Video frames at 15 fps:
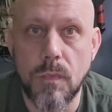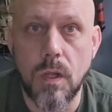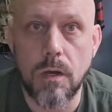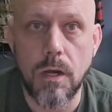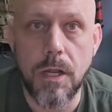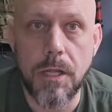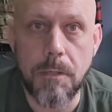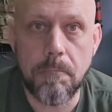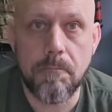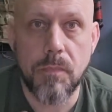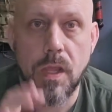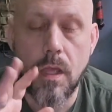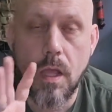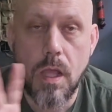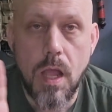All right.
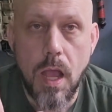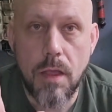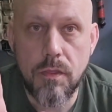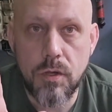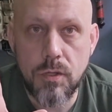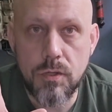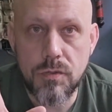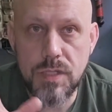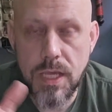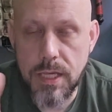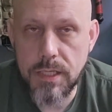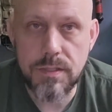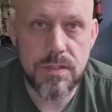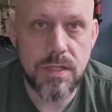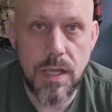And then you
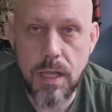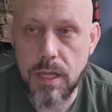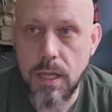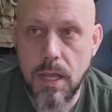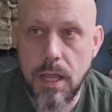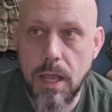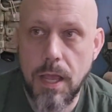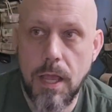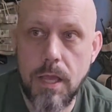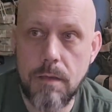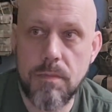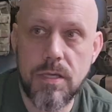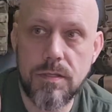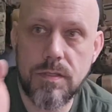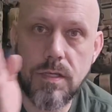take and say A,
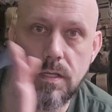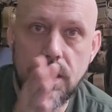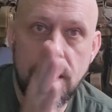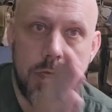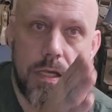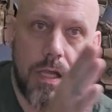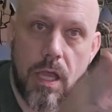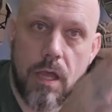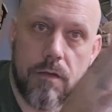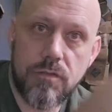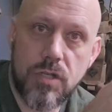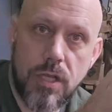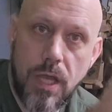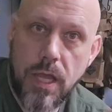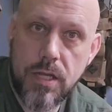B, C, D, E, F,
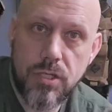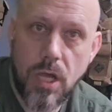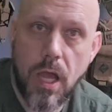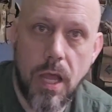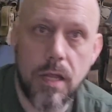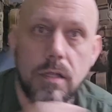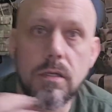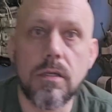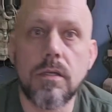G, H, I.